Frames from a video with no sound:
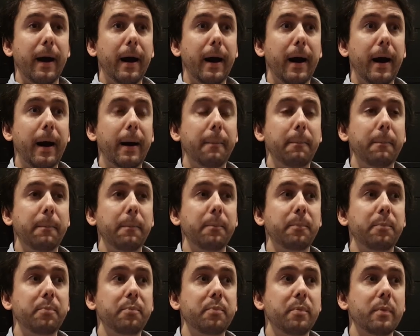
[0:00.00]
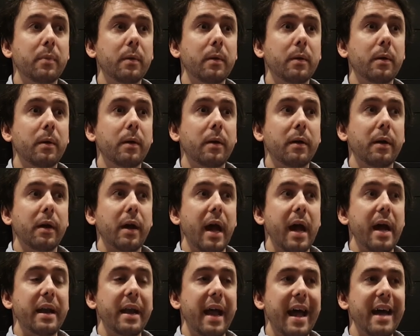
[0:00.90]
And
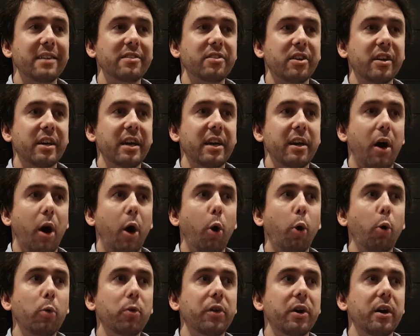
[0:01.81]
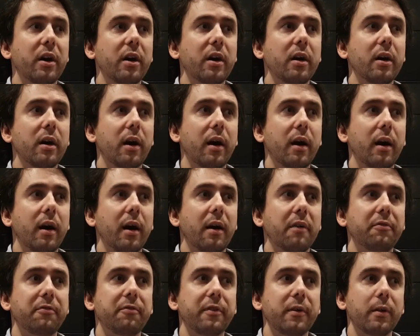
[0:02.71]
as I get older,
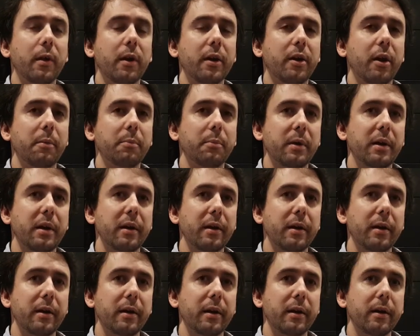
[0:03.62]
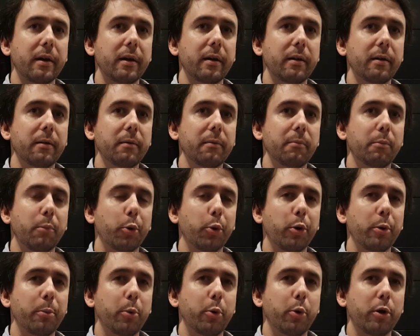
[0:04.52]
I feel like I'm getting
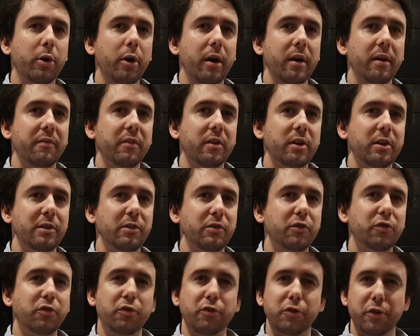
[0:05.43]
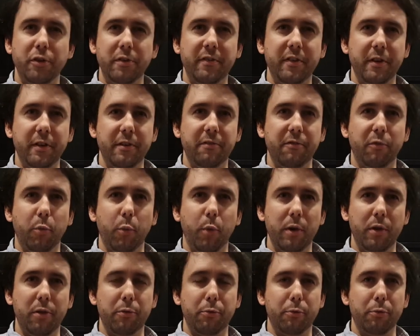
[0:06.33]
more and more kind of conservative
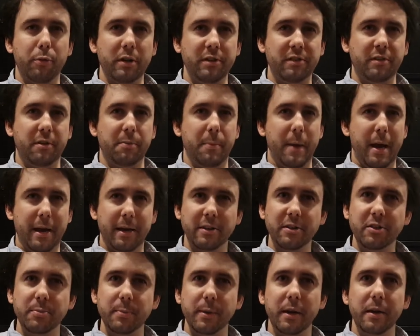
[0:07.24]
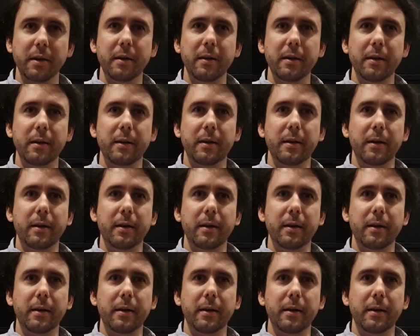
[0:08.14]
with risk management.